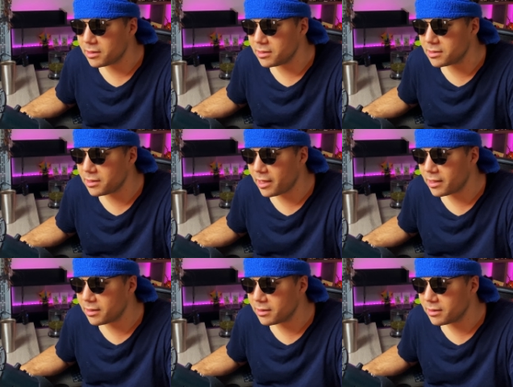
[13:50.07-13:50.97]
Isn't
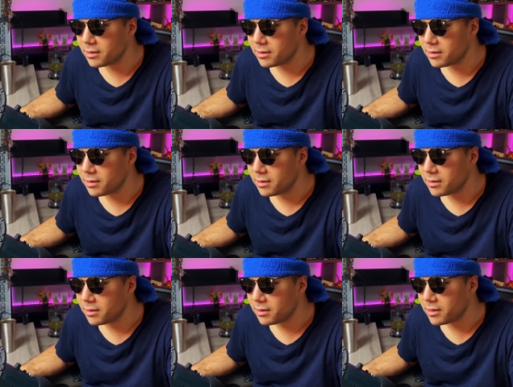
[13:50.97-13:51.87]
that
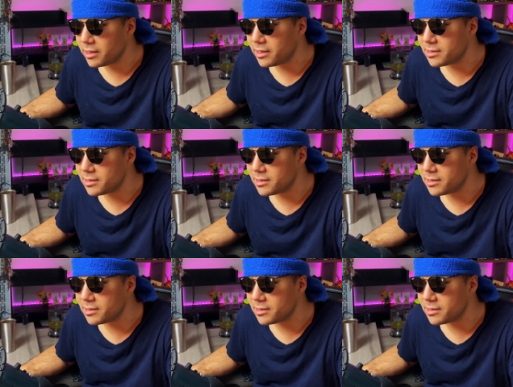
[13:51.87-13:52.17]
it